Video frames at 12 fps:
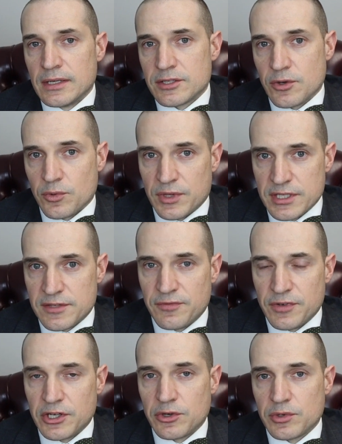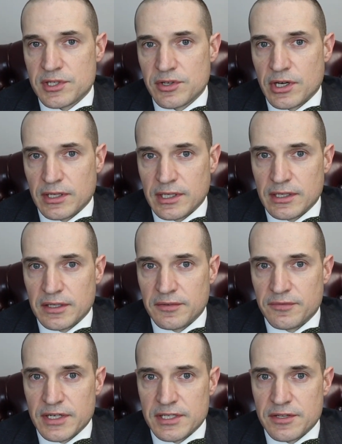So this video is not legal
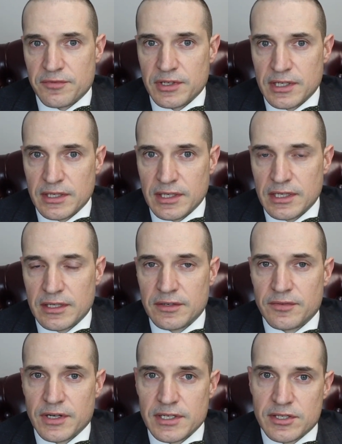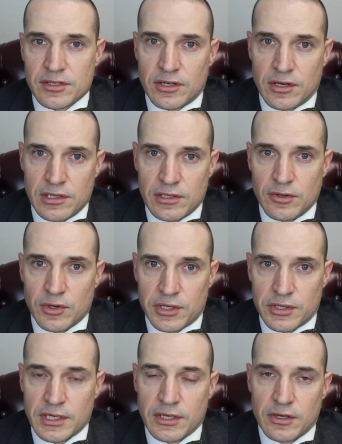advice. If you need legal advice, call a
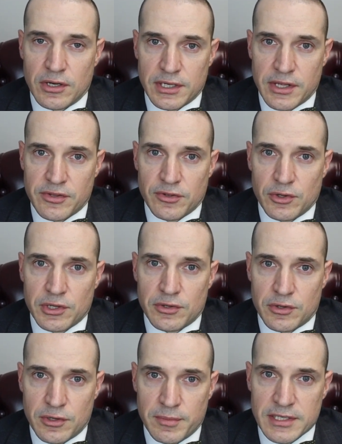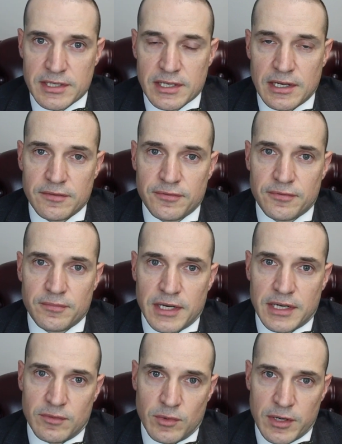lawyer. You can call another lawyer or myself.
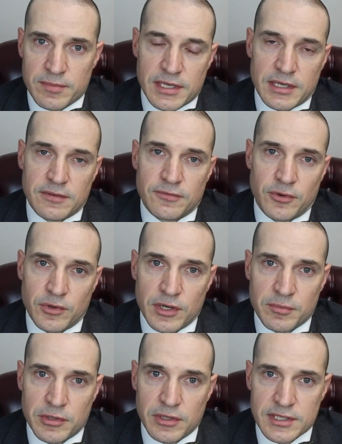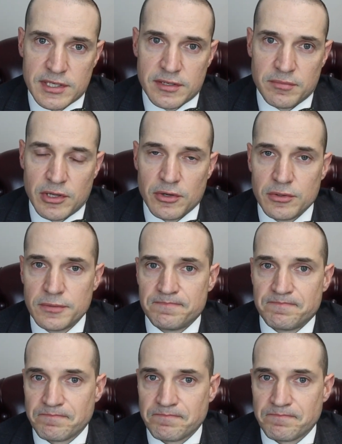My website and phone number are listed below.